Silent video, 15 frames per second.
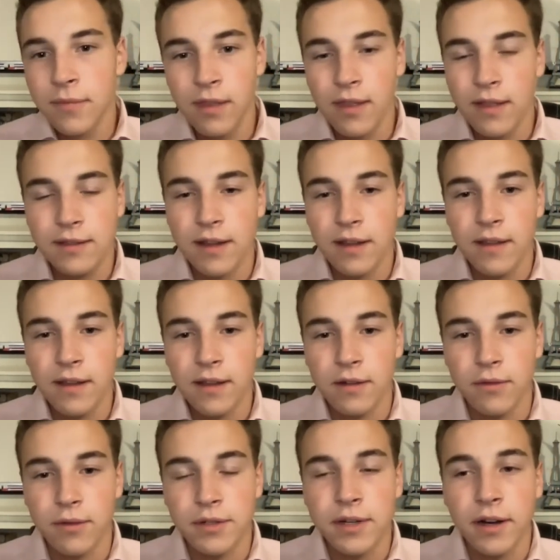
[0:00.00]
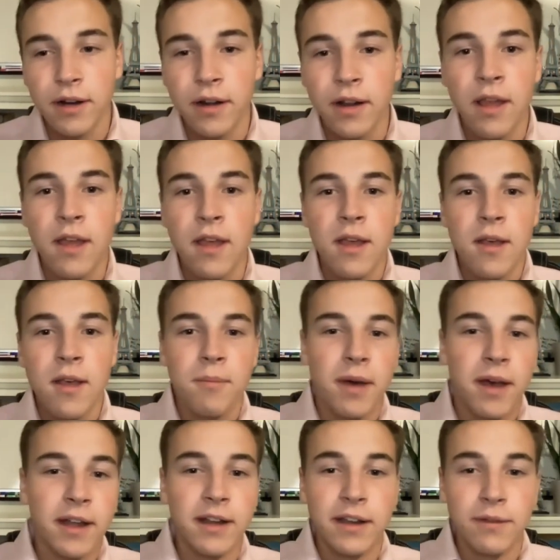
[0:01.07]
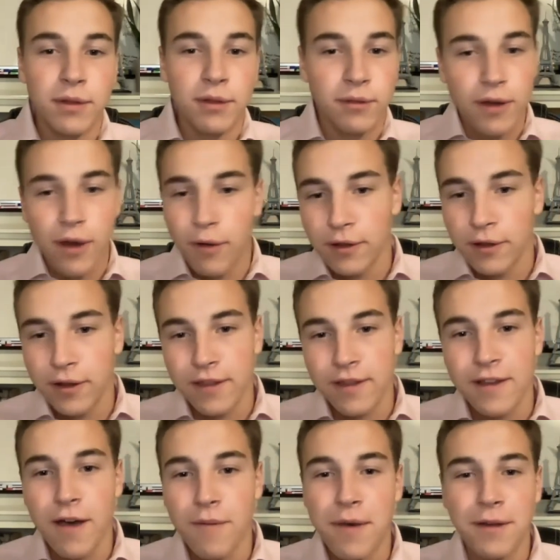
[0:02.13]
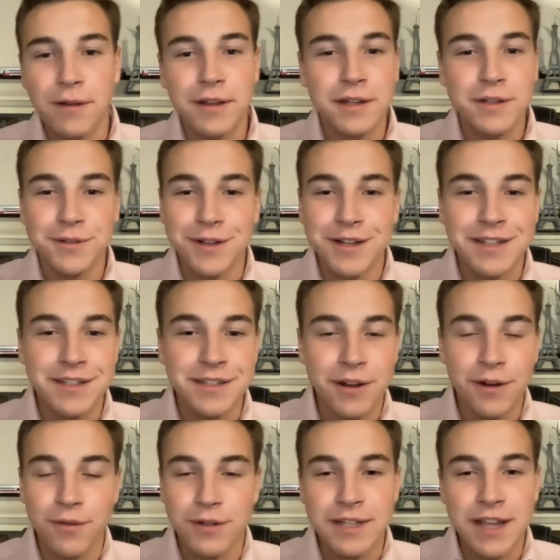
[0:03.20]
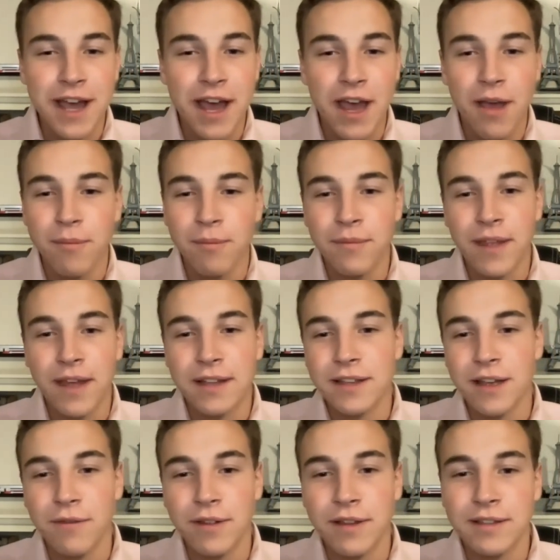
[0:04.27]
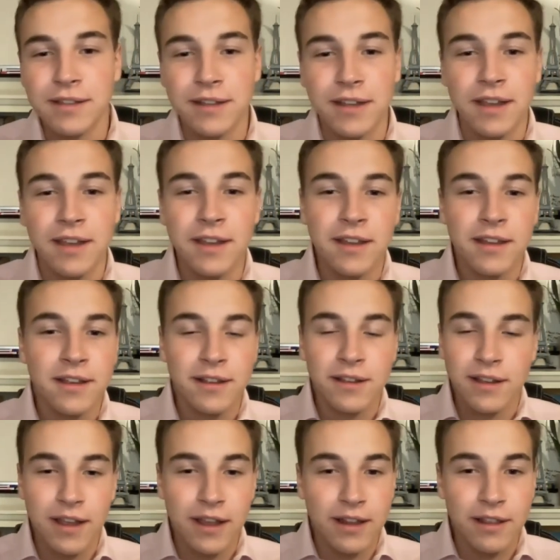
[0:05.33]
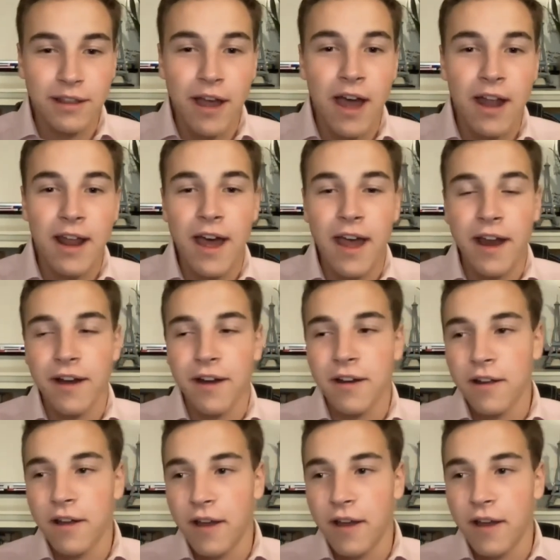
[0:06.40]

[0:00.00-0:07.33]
that's not that good of a return. But if you go and look at the compound interest over time, that's obviously a lot higher.